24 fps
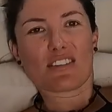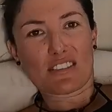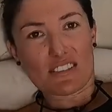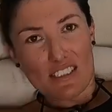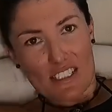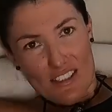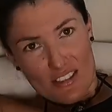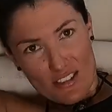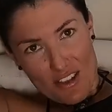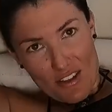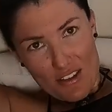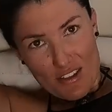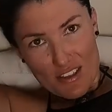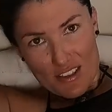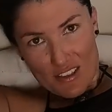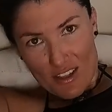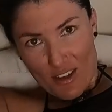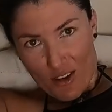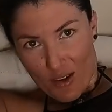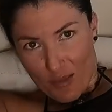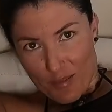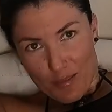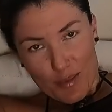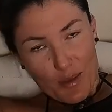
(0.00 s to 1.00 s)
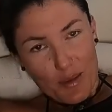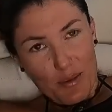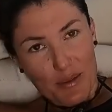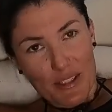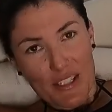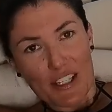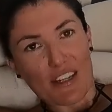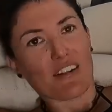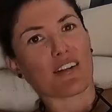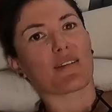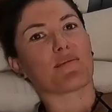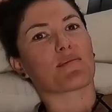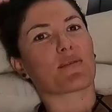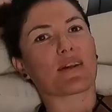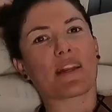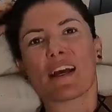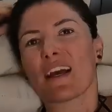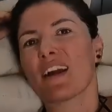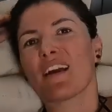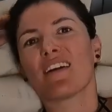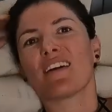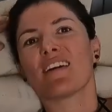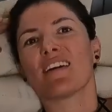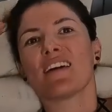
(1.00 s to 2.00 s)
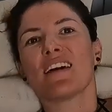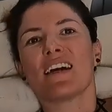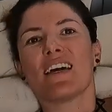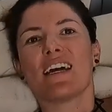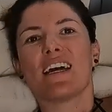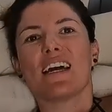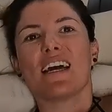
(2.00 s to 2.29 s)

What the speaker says: because they saw our boat here in Bonaire.